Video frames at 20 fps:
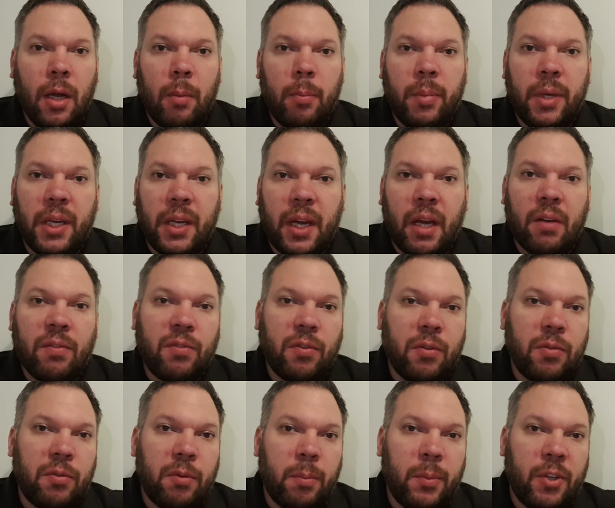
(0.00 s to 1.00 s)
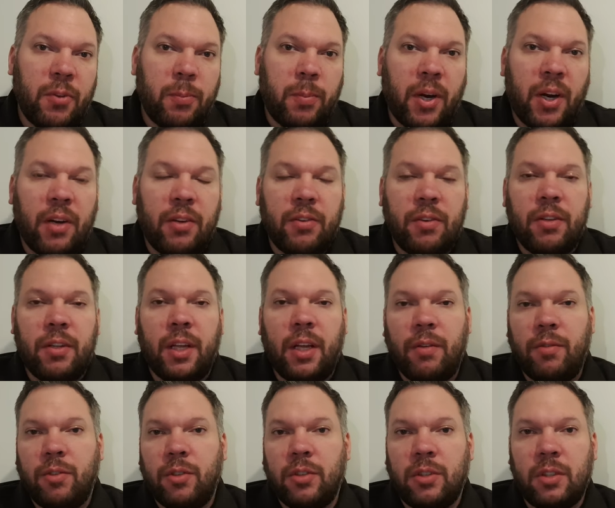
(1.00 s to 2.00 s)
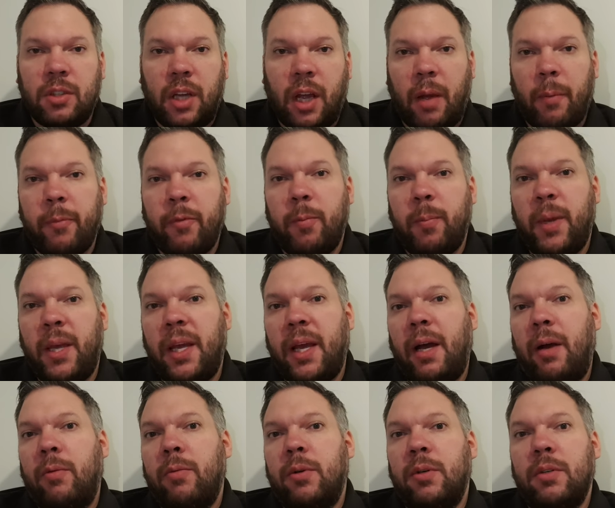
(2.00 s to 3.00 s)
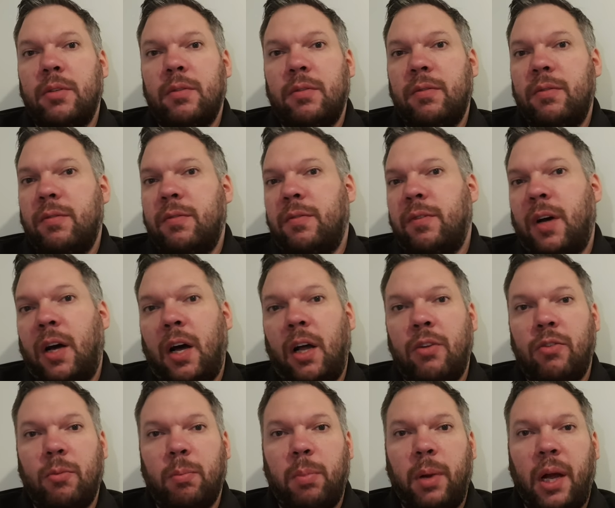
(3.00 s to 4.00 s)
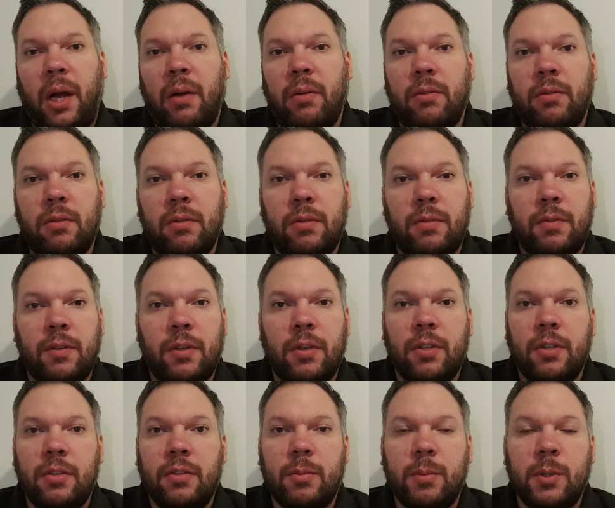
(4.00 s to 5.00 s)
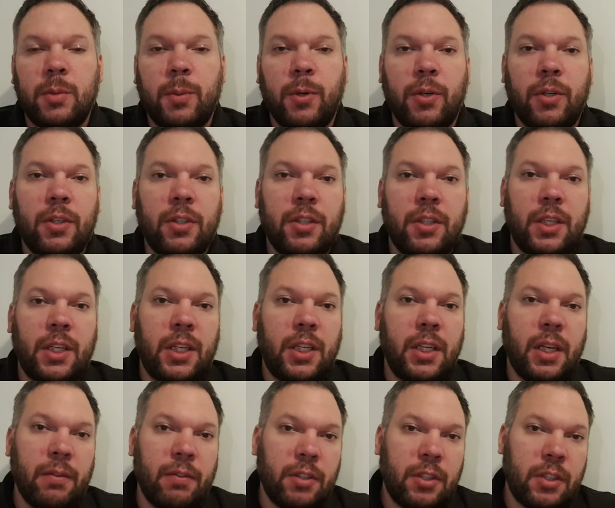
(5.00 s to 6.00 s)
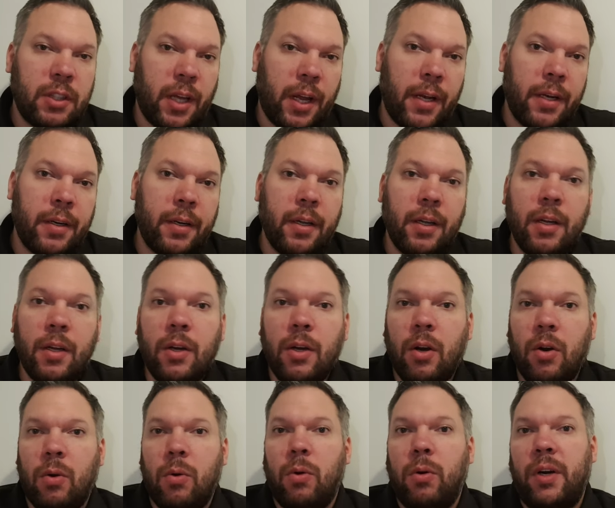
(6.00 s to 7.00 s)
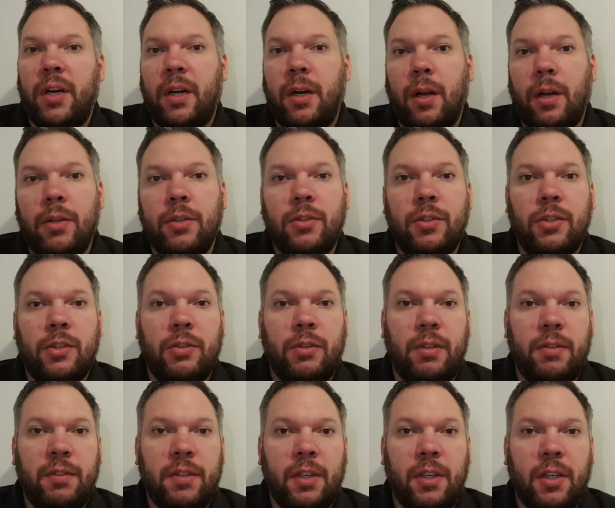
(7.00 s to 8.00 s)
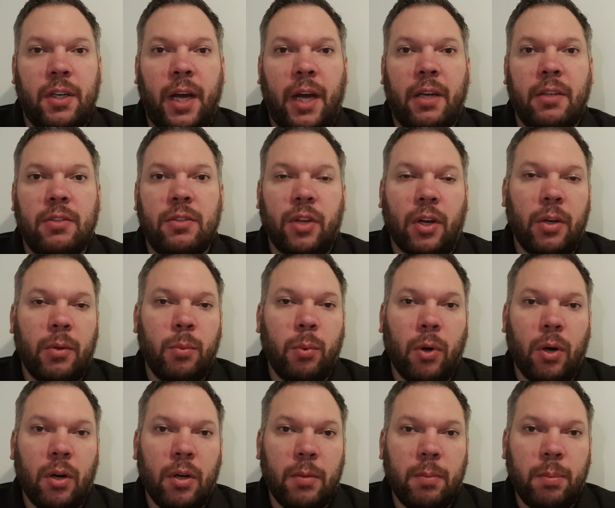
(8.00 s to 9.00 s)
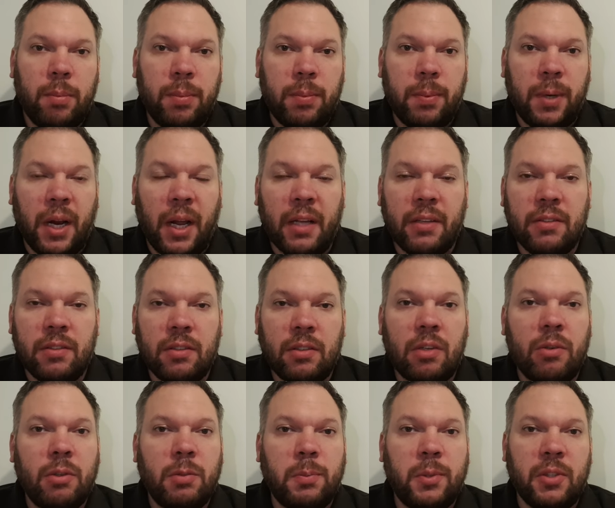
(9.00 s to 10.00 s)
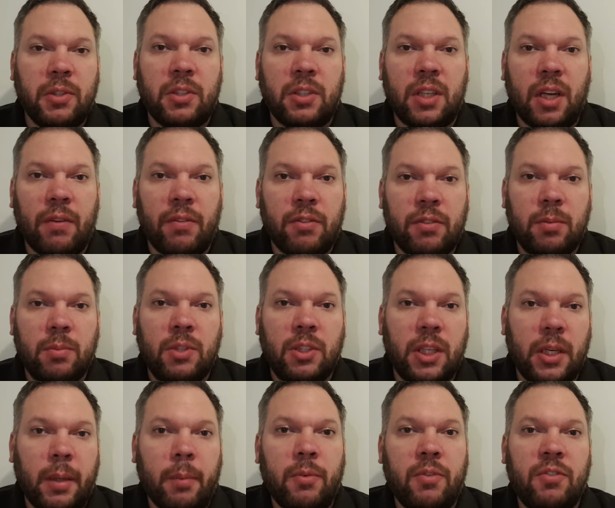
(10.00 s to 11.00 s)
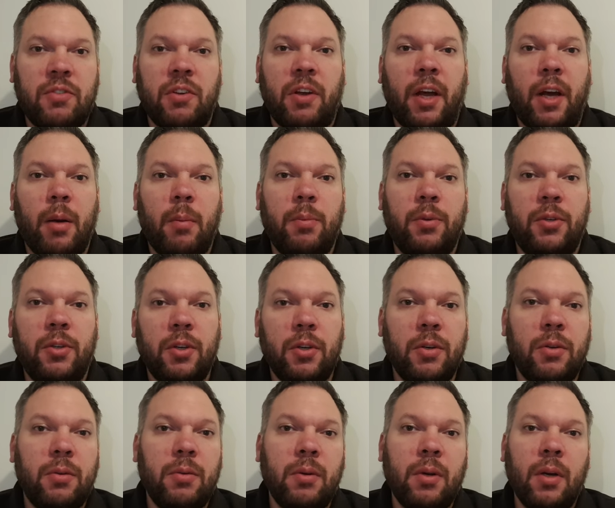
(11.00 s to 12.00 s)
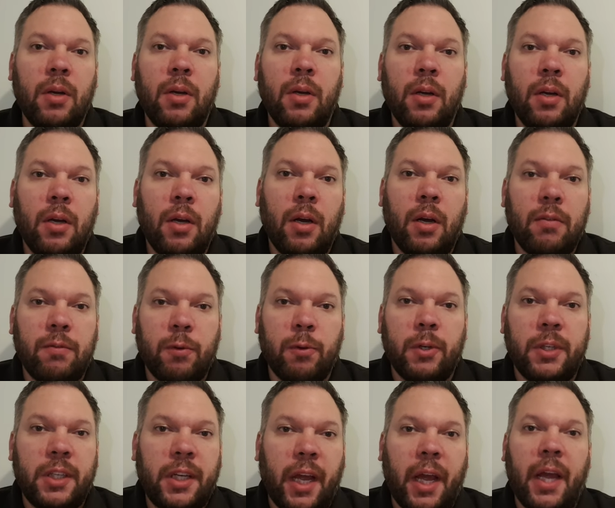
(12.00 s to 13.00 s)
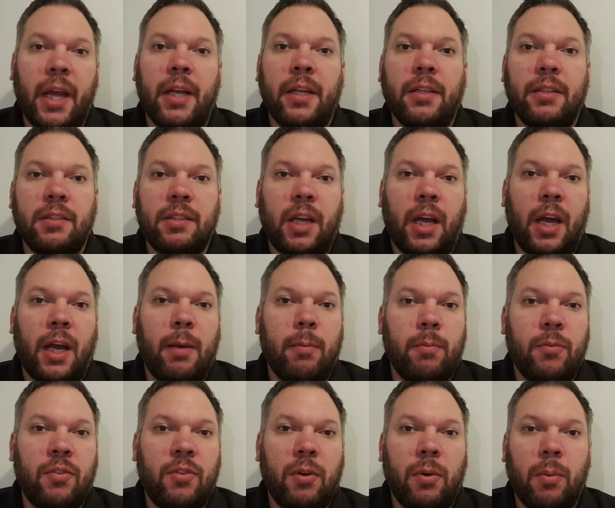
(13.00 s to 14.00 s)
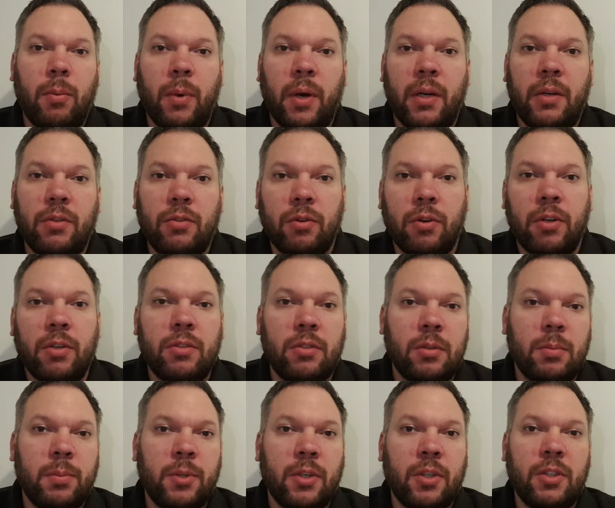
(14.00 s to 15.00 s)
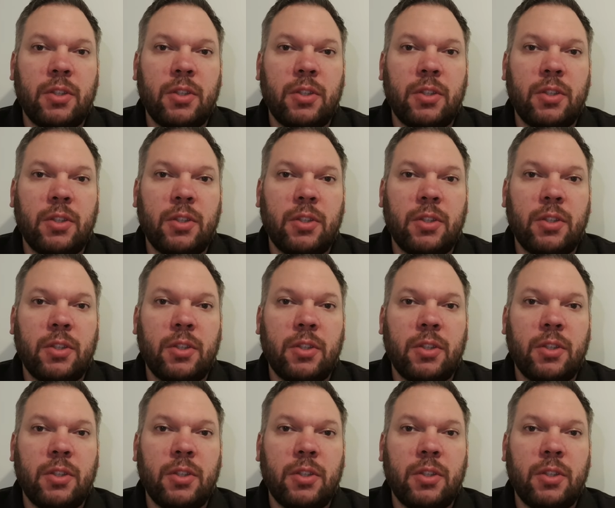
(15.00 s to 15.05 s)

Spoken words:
be careful from this person. They've just scammed me out of £100 for some spiders that they never sent or enclosures or anything like that. So what I plan to do is put together some tips to help you avoid getting scammed when trying to buy